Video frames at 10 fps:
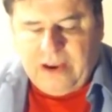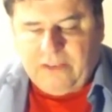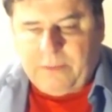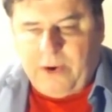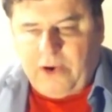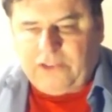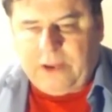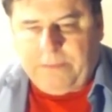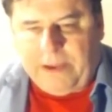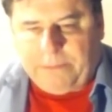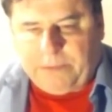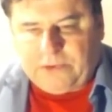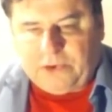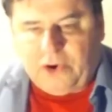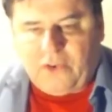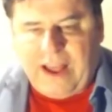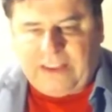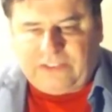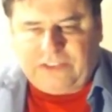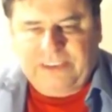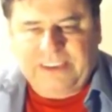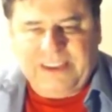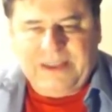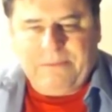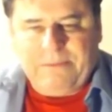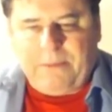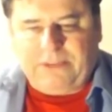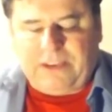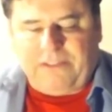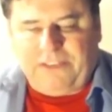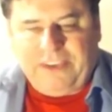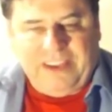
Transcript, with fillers: from urging people to harass members of